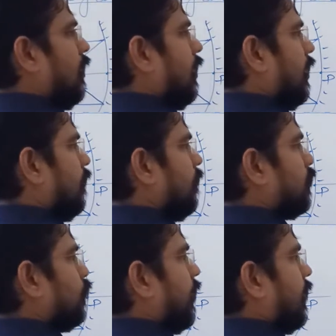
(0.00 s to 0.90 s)
in which
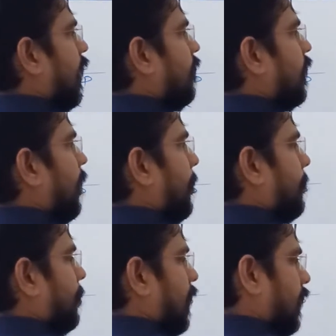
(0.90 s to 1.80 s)
we are having
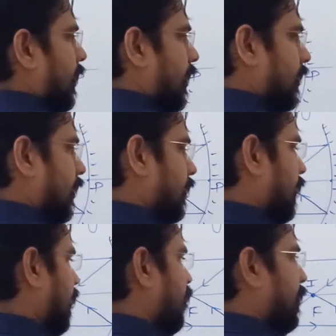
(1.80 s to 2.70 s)
again
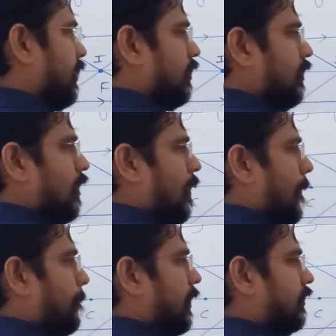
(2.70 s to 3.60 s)
concave mirror,
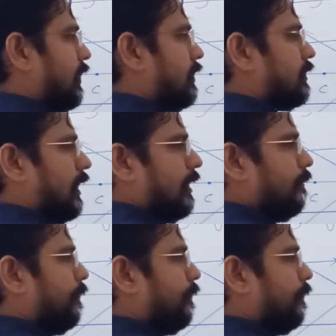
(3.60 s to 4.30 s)
but this time